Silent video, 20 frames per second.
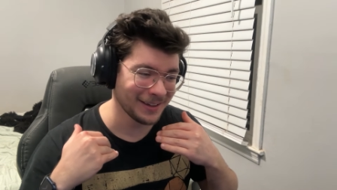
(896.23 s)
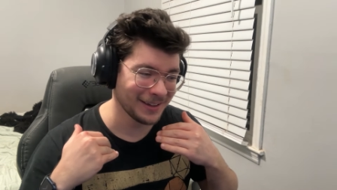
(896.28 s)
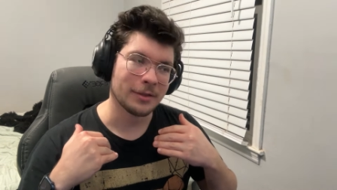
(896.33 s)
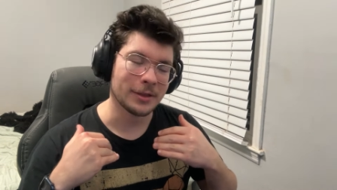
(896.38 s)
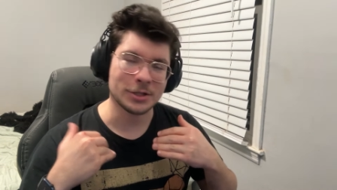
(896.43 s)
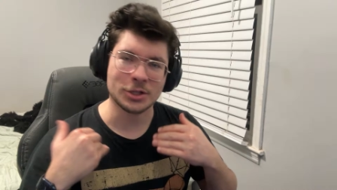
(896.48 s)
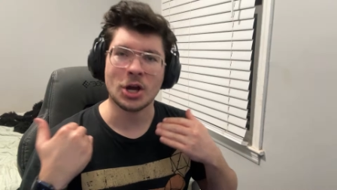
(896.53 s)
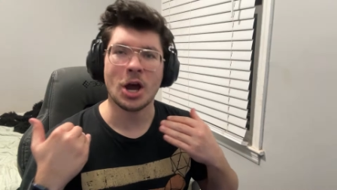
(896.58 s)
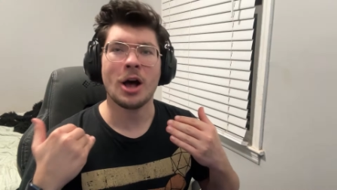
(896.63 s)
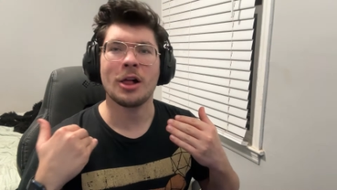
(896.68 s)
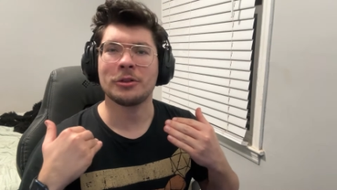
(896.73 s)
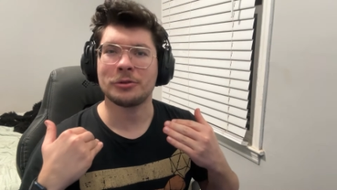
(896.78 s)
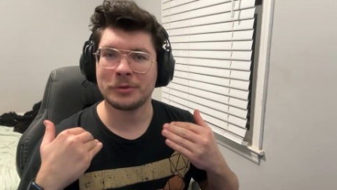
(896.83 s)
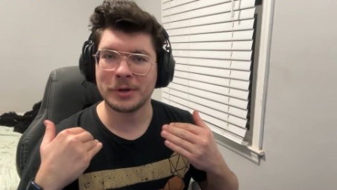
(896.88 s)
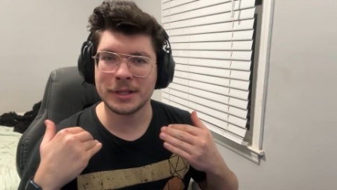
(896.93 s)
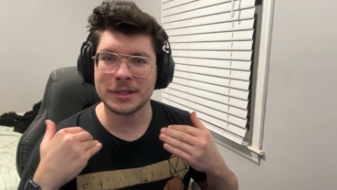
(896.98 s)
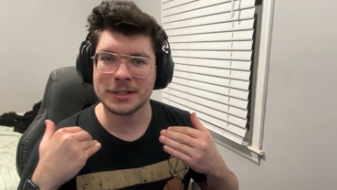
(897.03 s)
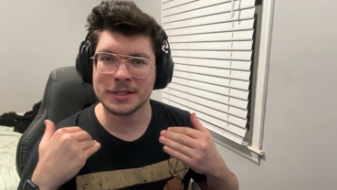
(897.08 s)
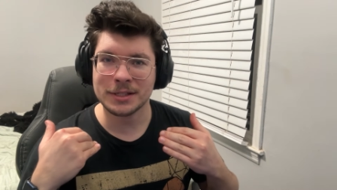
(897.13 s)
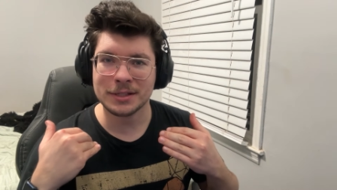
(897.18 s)
the
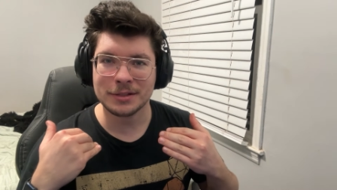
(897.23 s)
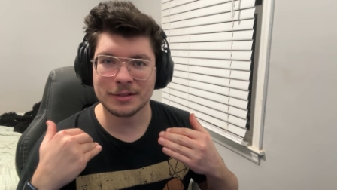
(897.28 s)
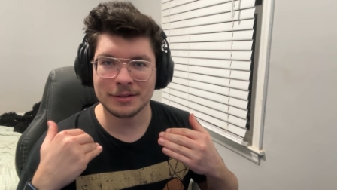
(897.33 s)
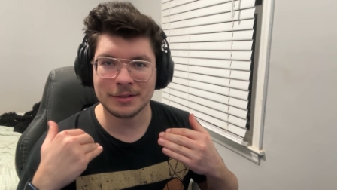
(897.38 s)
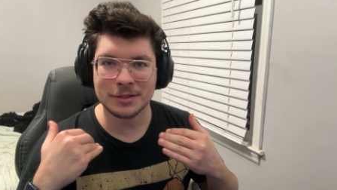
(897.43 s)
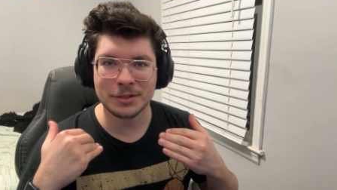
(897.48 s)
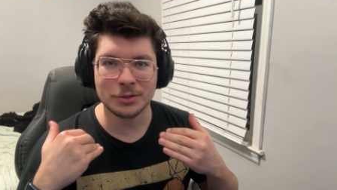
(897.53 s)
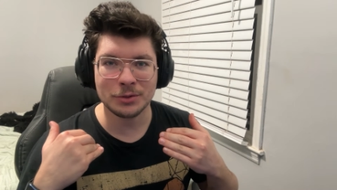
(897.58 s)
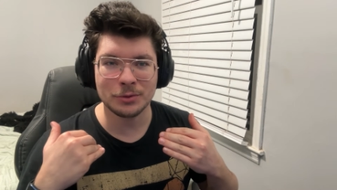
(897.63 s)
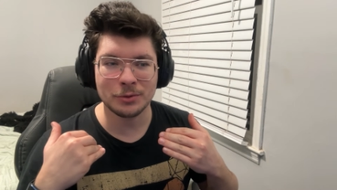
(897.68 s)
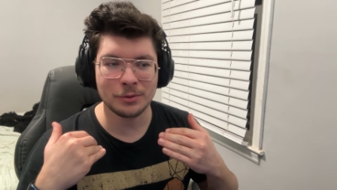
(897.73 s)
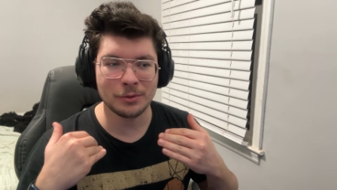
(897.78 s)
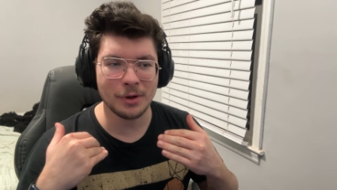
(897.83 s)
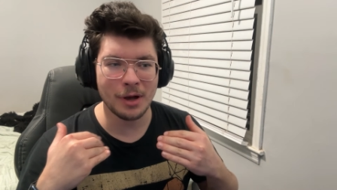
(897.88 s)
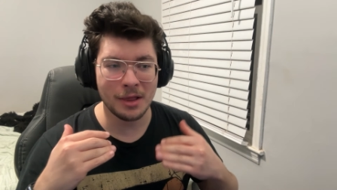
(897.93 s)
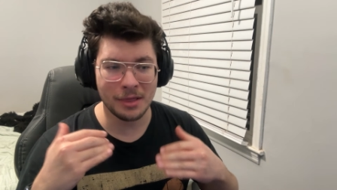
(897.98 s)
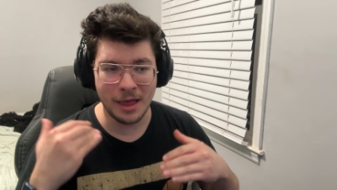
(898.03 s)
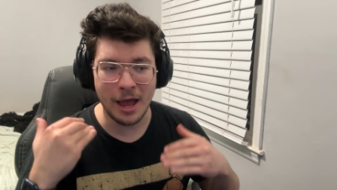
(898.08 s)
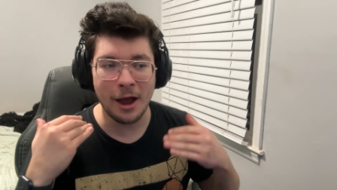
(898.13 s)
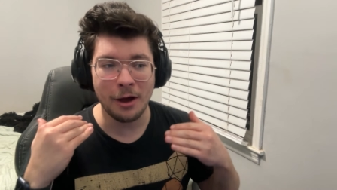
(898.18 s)
tolerance to
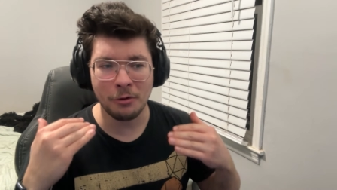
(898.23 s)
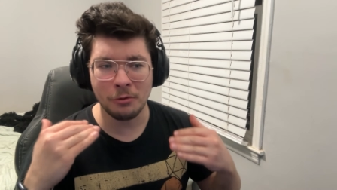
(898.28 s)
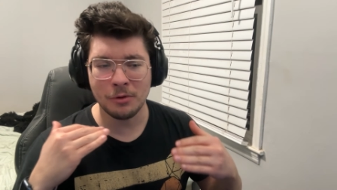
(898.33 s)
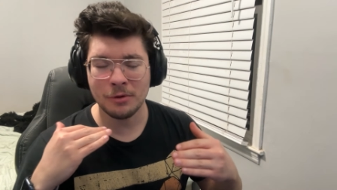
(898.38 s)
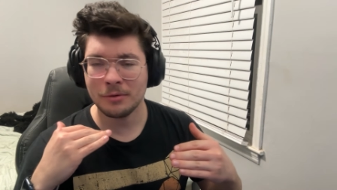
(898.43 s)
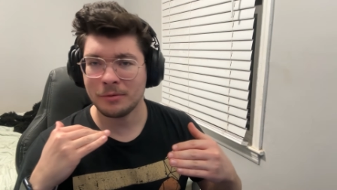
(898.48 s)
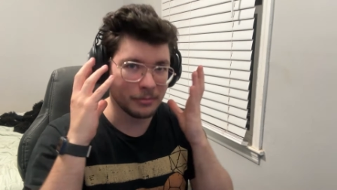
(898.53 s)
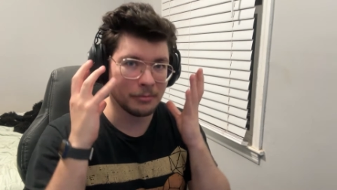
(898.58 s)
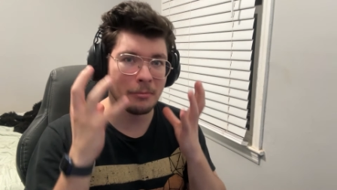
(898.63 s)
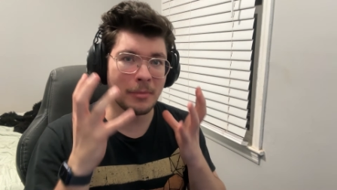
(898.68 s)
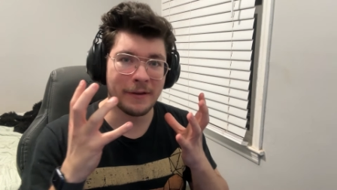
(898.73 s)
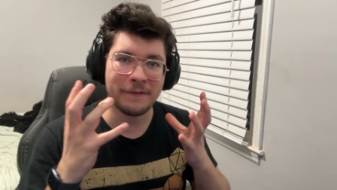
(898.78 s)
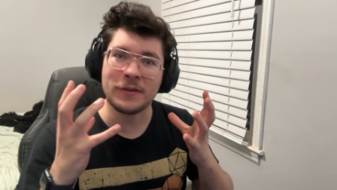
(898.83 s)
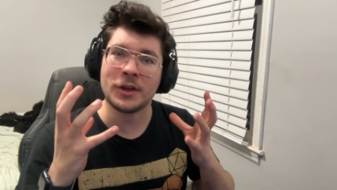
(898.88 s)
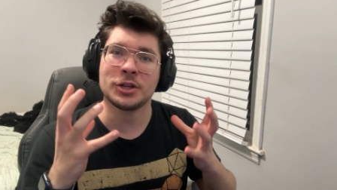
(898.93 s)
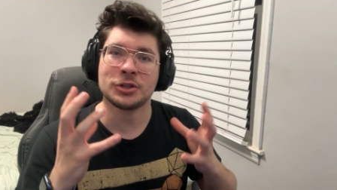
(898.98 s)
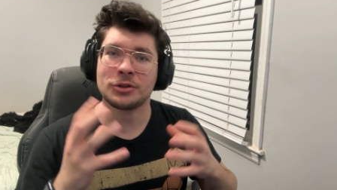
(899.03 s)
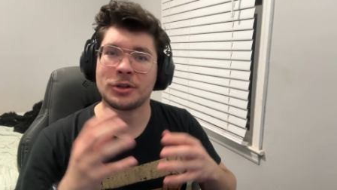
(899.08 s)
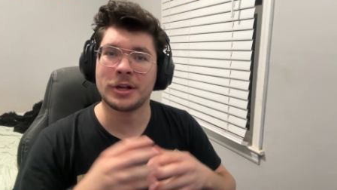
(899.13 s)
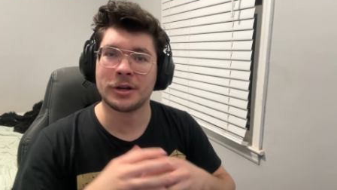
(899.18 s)
allow my
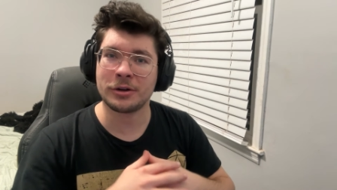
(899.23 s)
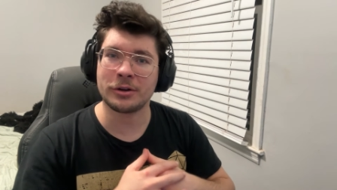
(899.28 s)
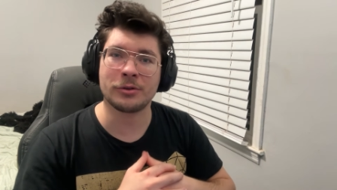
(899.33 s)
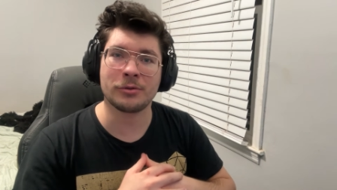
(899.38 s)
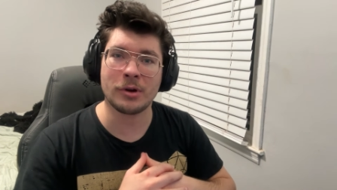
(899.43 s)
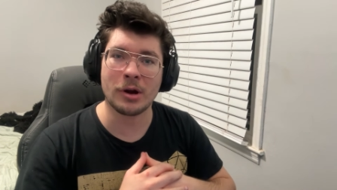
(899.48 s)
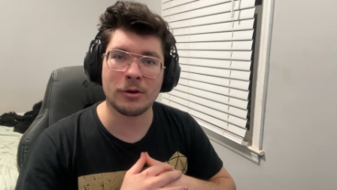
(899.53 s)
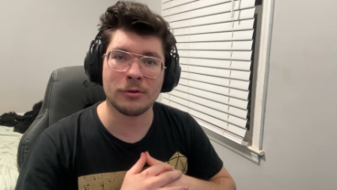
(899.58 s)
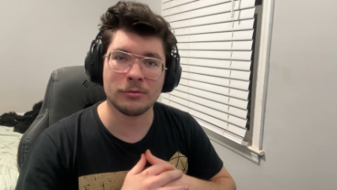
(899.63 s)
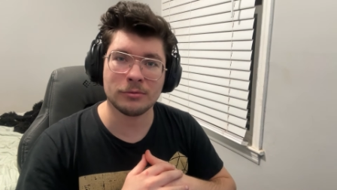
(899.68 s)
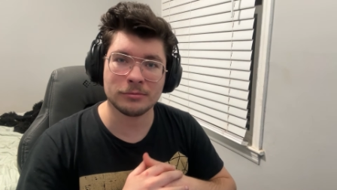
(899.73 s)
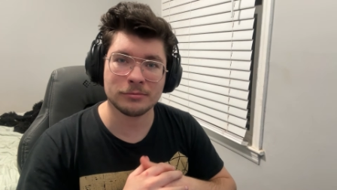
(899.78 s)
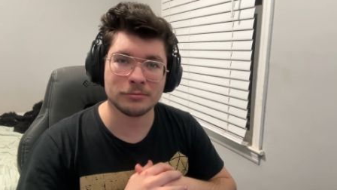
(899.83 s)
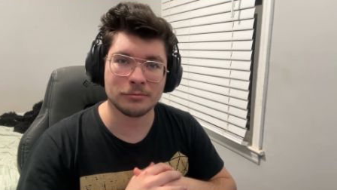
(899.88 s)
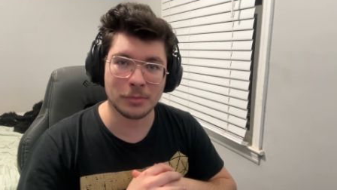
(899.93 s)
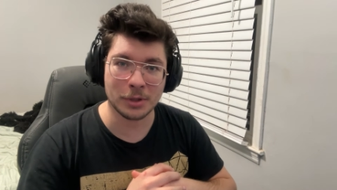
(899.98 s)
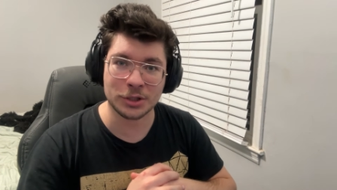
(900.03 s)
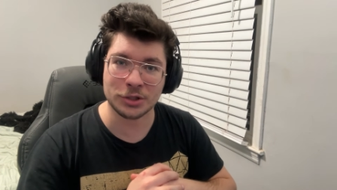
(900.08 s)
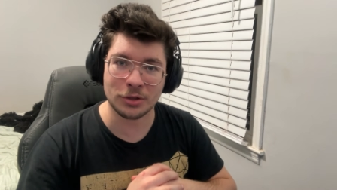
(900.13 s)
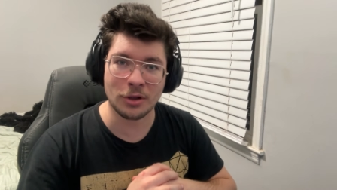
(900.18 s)
facial hair to grow
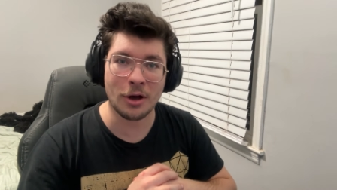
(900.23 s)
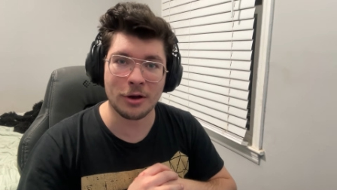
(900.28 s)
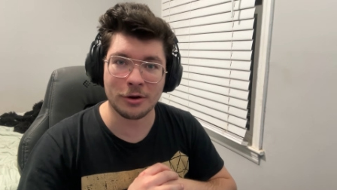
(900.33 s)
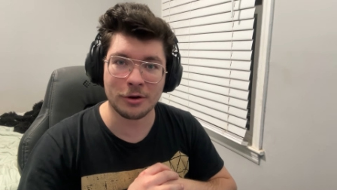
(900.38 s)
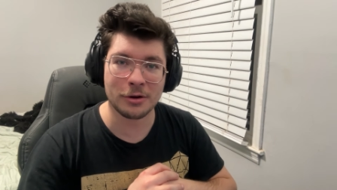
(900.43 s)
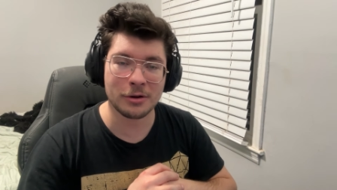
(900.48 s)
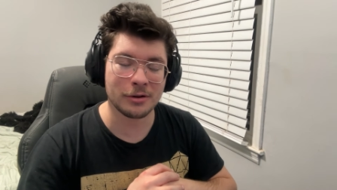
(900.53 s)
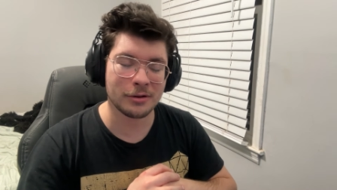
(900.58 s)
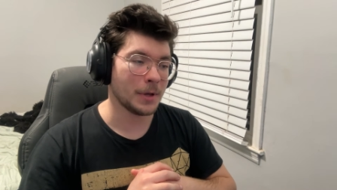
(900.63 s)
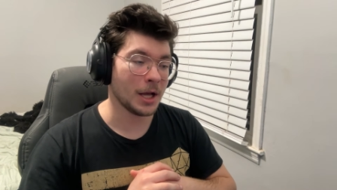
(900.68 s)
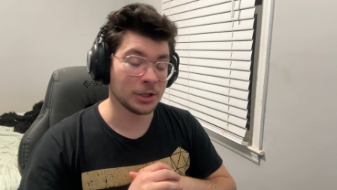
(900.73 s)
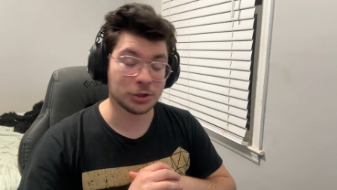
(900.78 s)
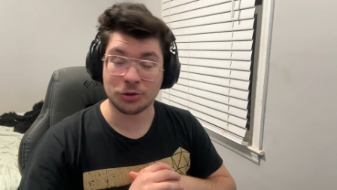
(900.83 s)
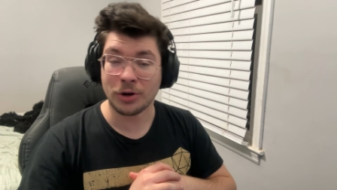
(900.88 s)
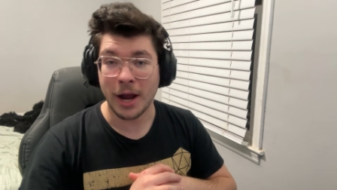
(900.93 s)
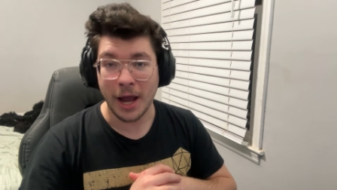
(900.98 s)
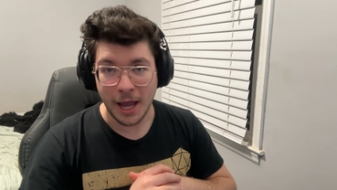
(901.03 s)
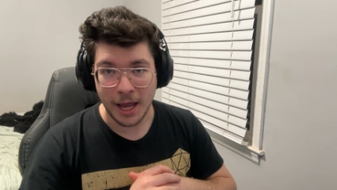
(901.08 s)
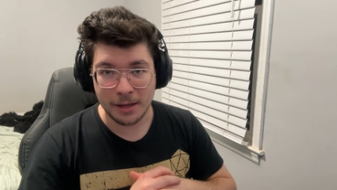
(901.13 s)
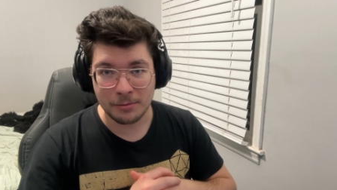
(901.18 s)
much longer. I'll
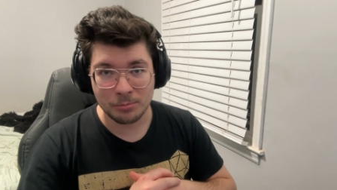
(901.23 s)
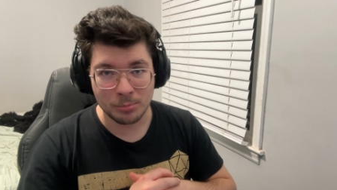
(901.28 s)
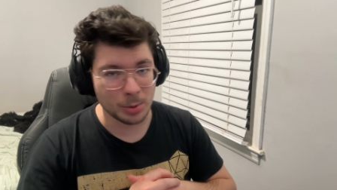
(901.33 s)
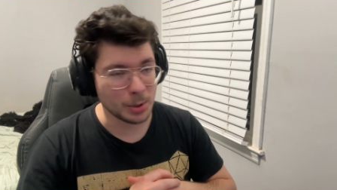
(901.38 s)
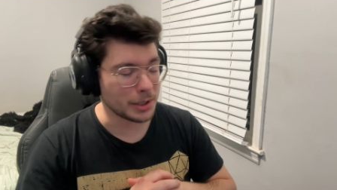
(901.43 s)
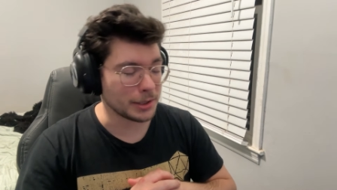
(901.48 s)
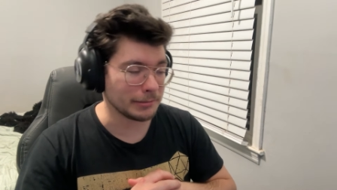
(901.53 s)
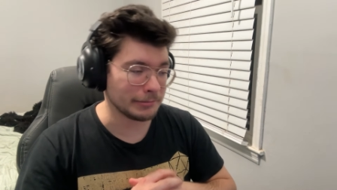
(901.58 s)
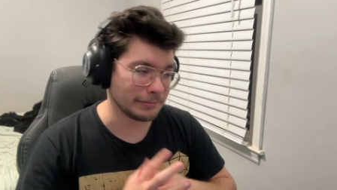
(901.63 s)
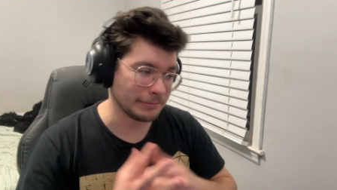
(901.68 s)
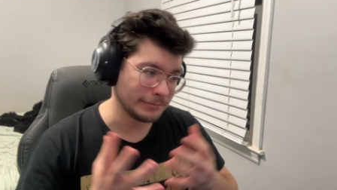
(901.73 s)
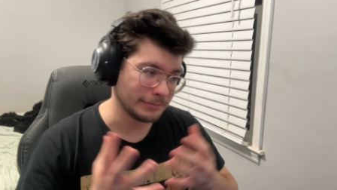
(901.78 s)
try, but